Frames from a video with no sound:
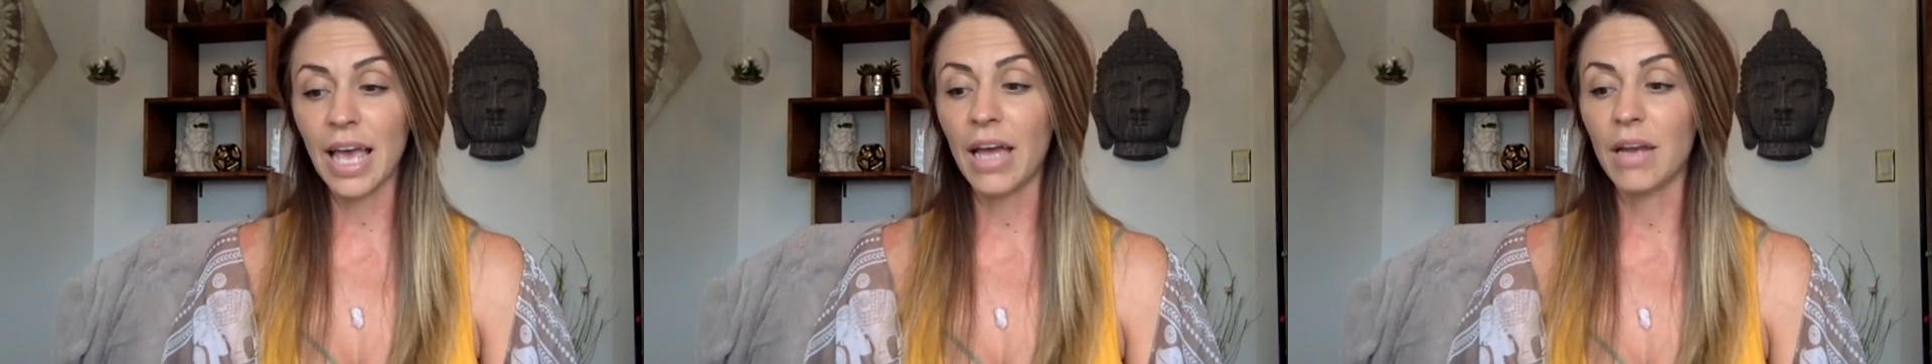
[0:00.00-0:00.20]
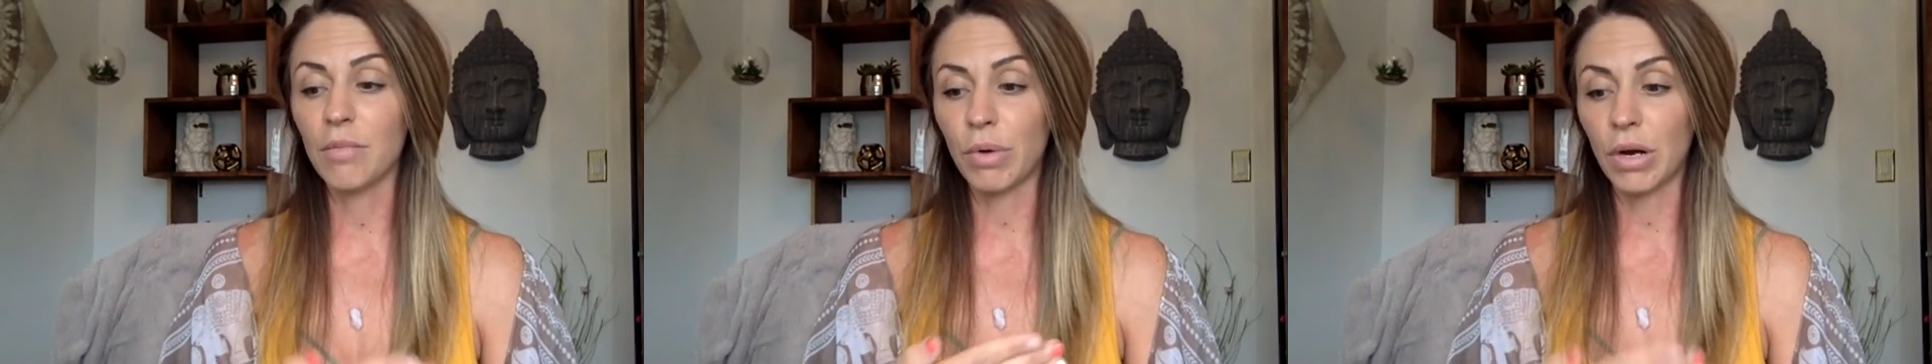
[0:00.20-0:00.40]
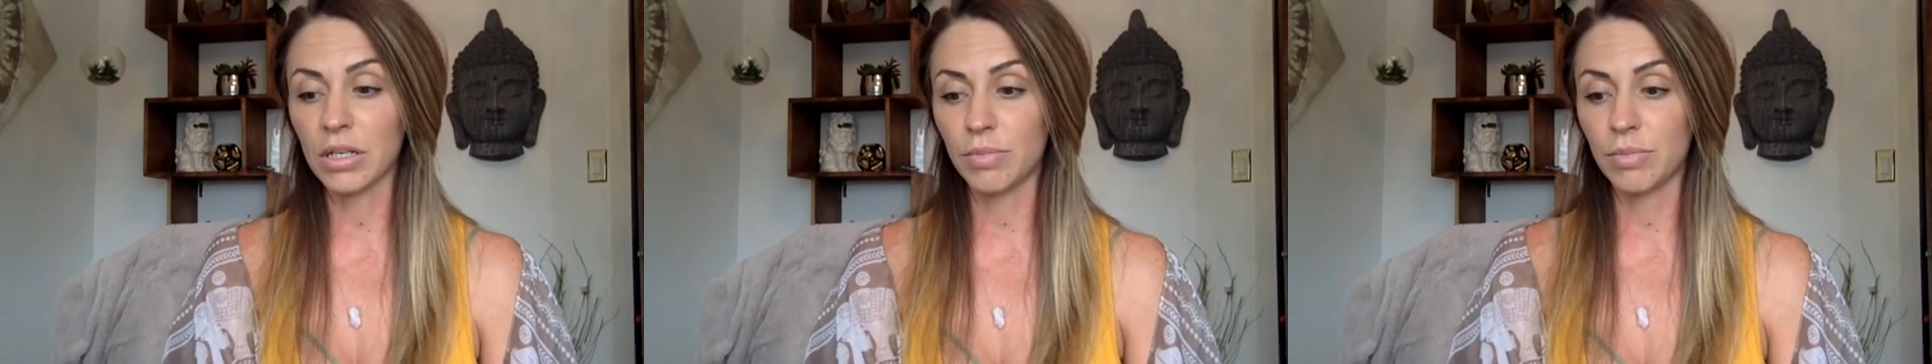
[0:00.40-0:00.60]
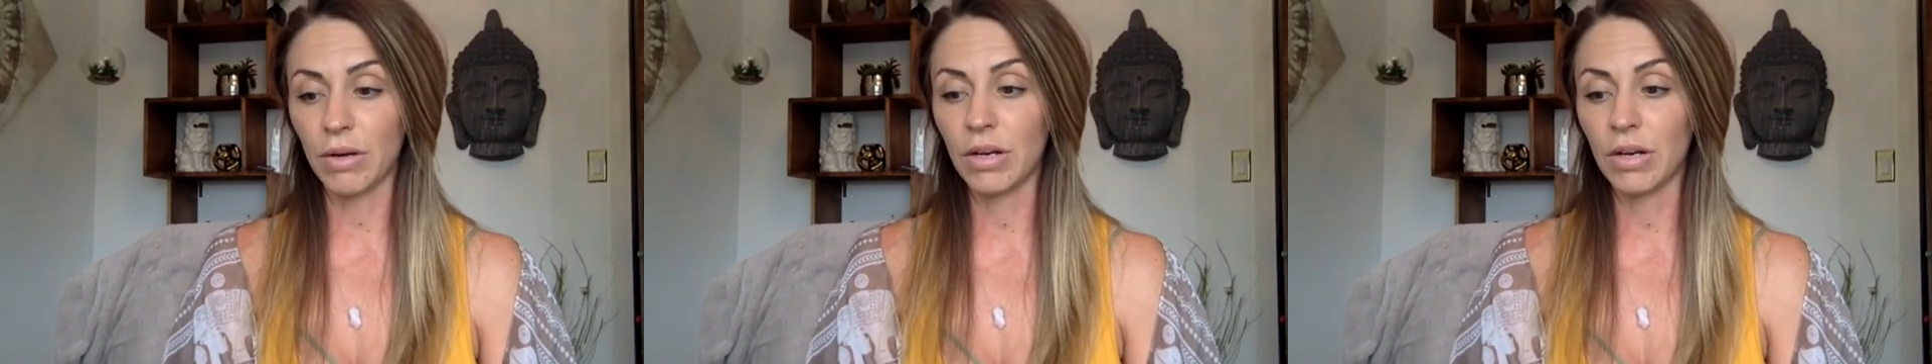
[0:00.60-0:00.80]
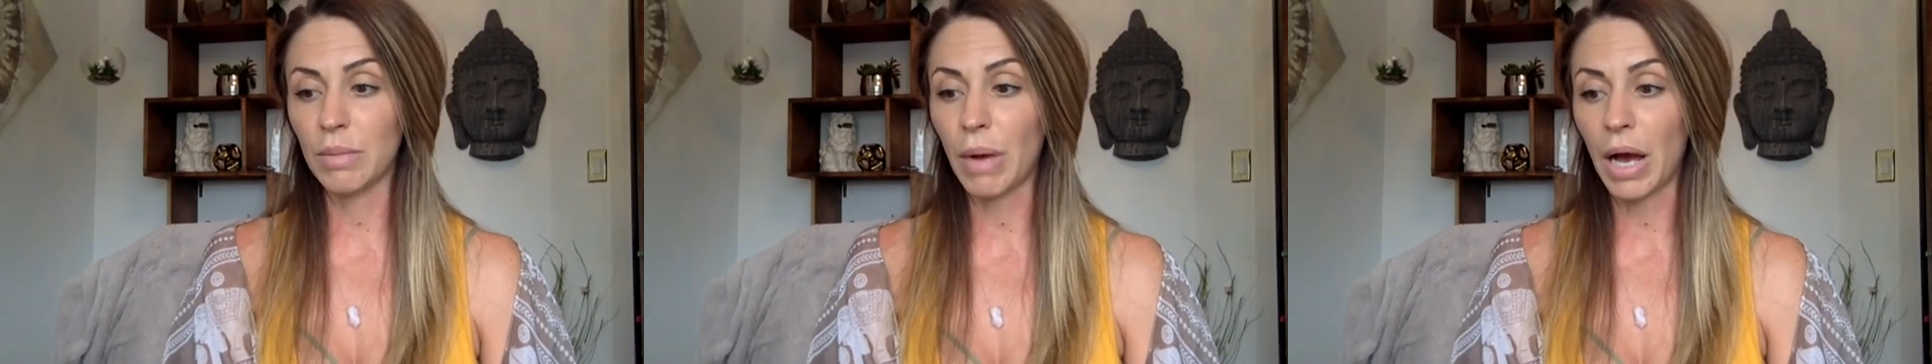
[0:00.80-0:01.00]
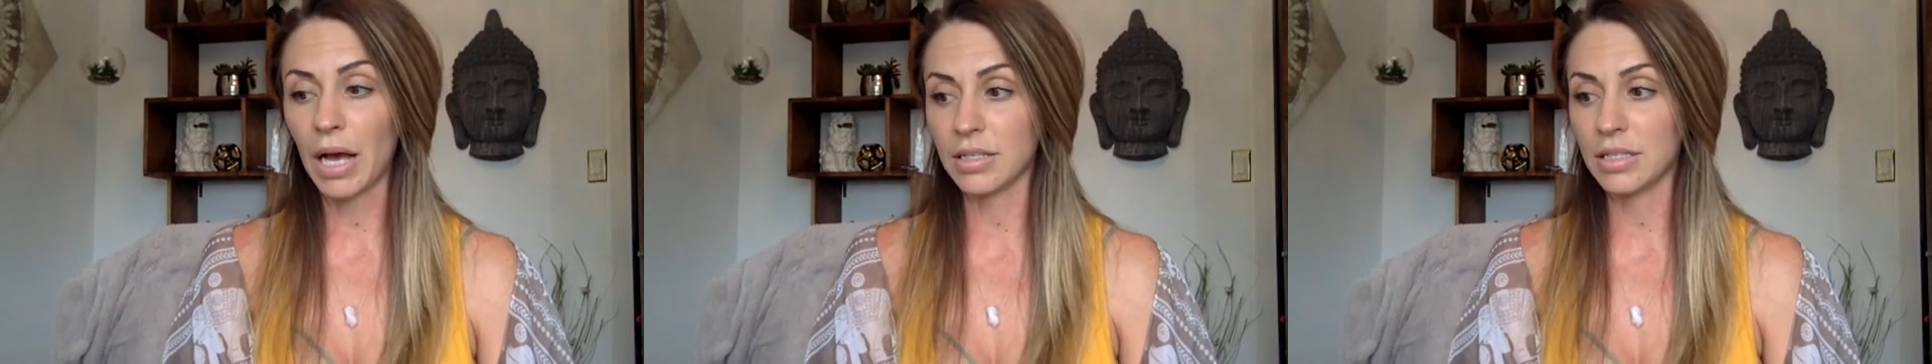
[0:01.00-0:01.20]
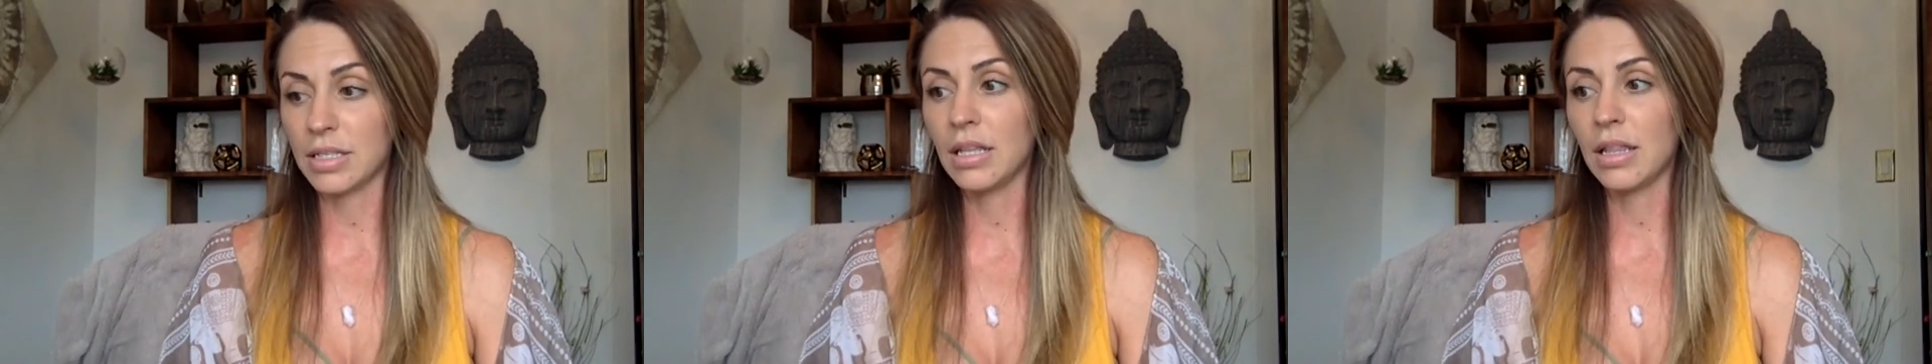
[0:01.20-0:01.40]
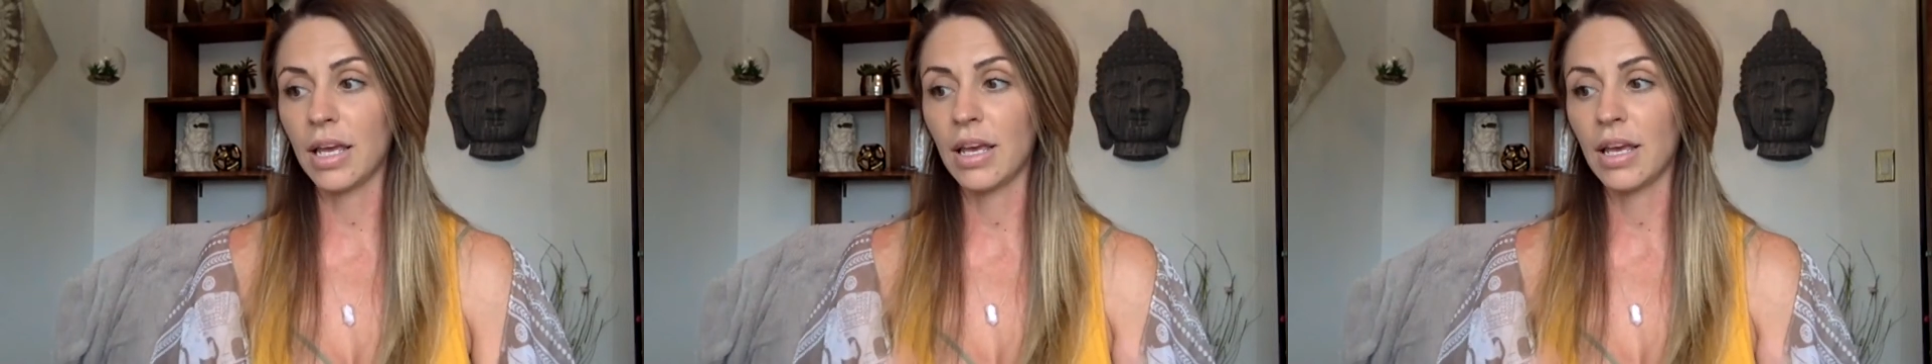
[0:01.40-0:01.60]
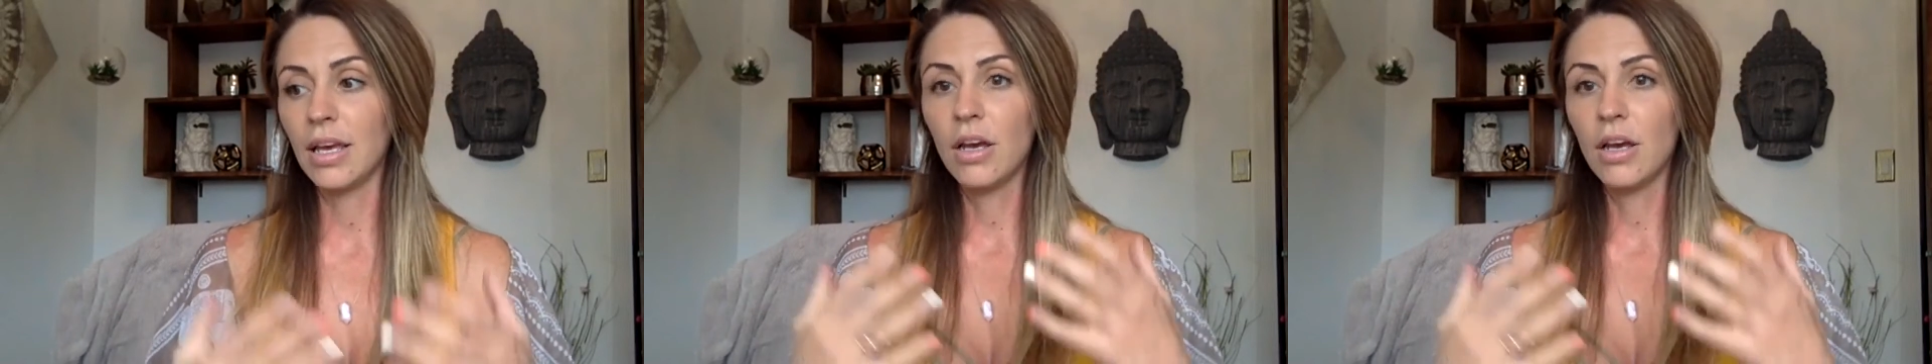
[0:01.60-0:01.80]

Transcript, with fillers: and prosperity posse, like